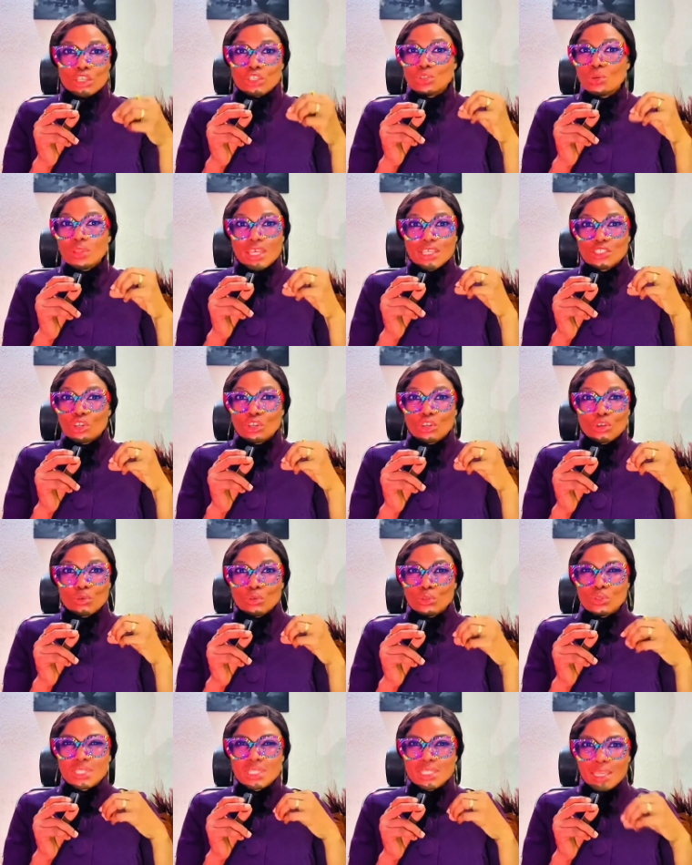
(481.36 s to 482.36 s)
so that you're not going
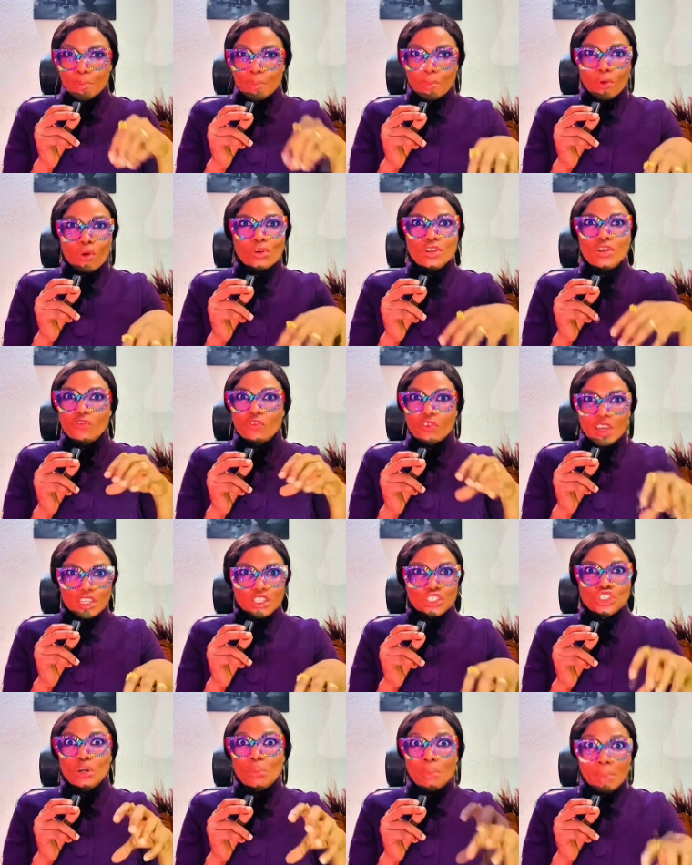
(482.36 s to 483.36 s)
to step on a
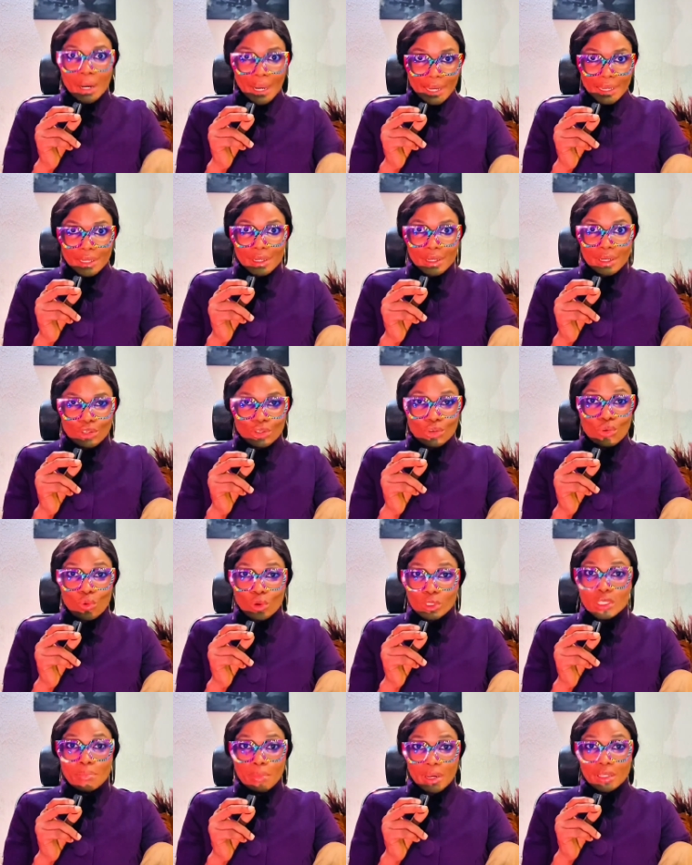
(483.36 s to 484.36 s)
financial mine. You know
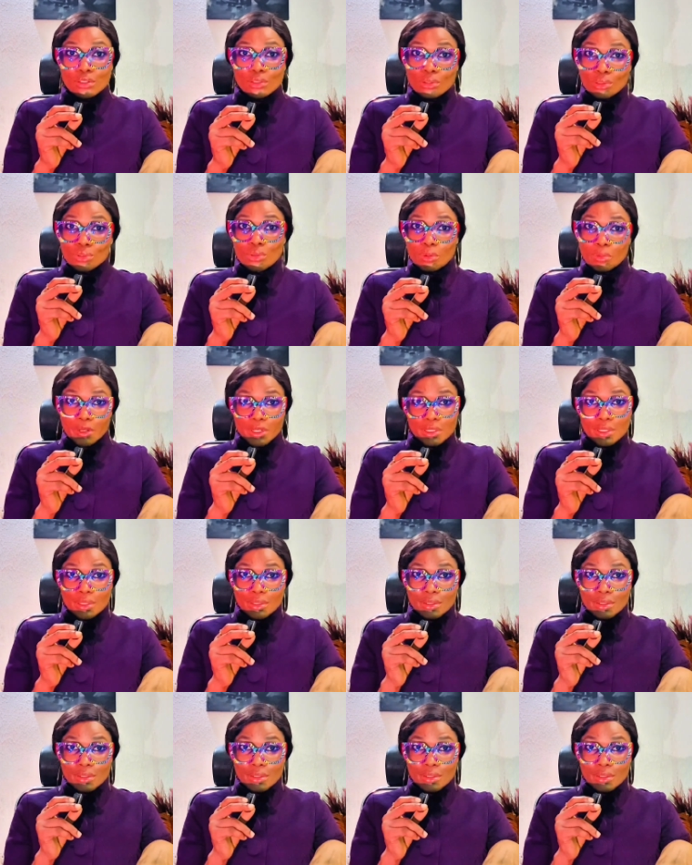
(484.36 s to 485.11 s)
what a mine does to a person.